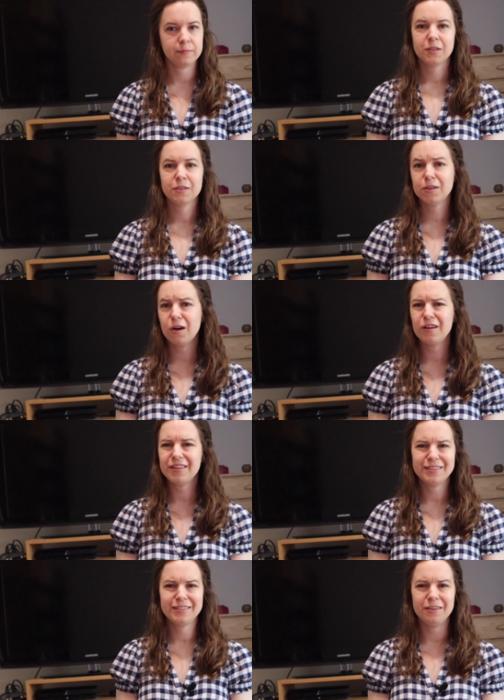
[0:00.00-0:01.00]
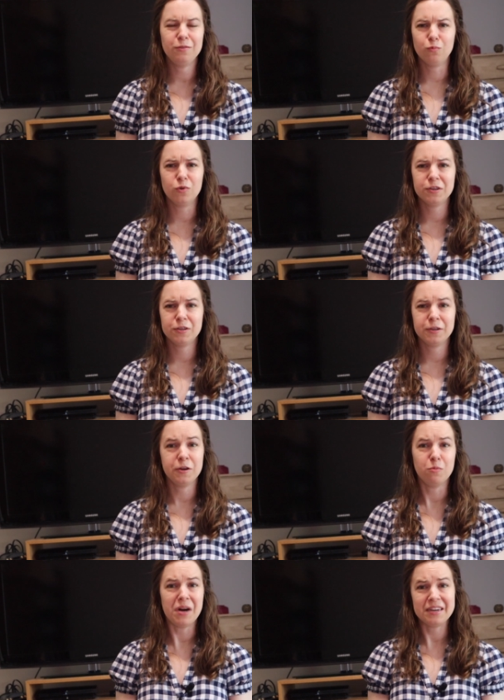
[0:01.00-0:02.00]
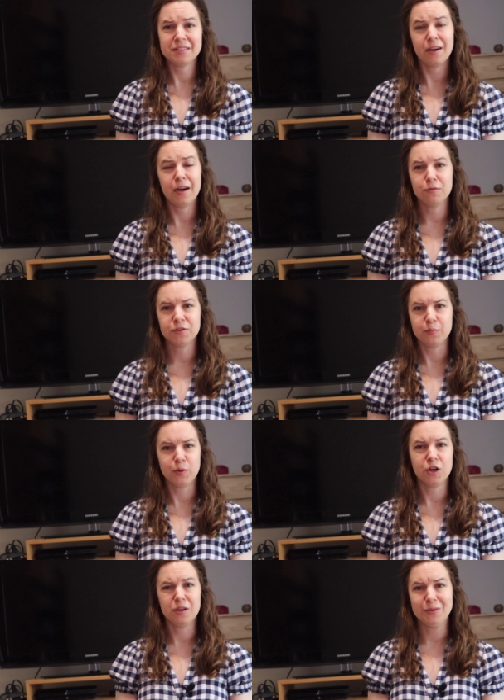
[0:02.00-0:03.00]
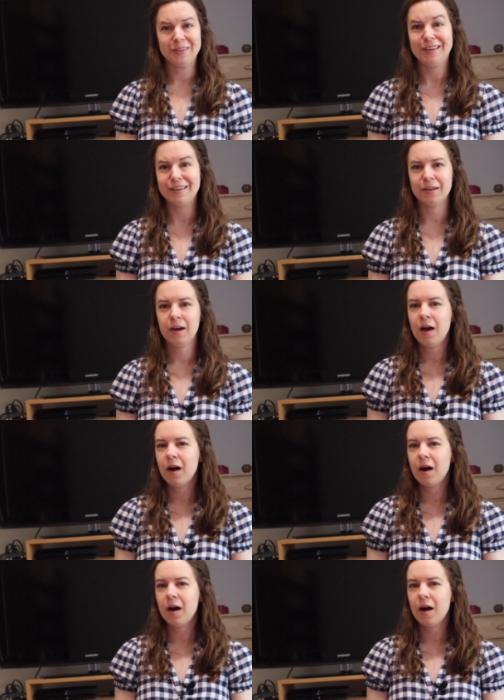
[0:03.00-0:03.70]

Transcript: Saul didn't want her to go back to Ira's apartment, and